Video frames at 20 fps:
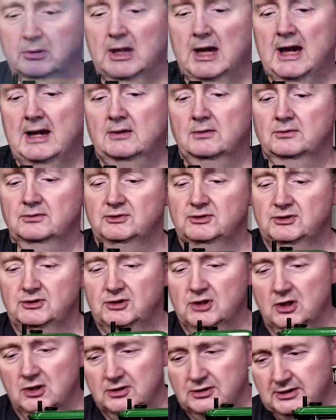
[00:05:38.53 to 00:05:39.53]
black with
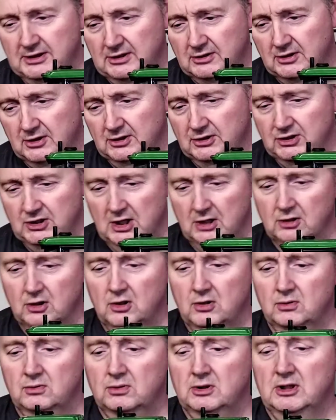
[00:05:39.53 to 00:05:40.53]
John Deere in
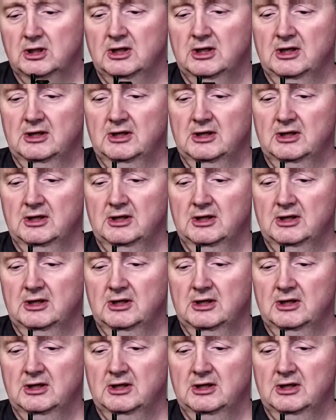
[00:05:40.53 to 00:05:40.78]
yellow.